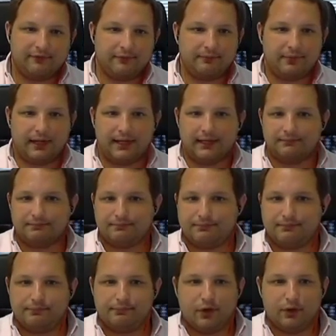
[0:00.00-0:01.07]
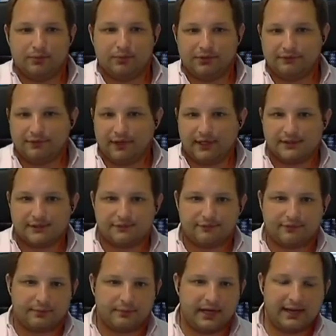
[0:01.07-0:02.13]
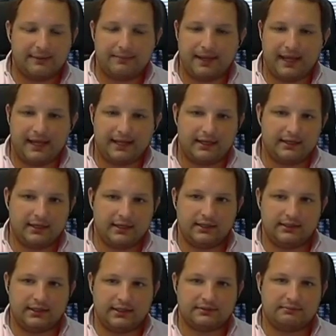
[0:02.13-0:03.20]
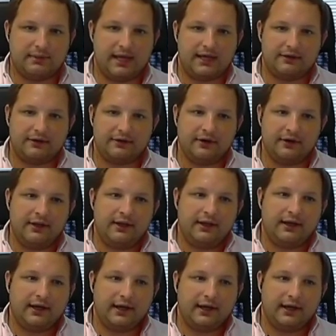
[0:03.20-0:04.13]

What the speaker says: from my mobile device, from an iPad. It doesn't matter.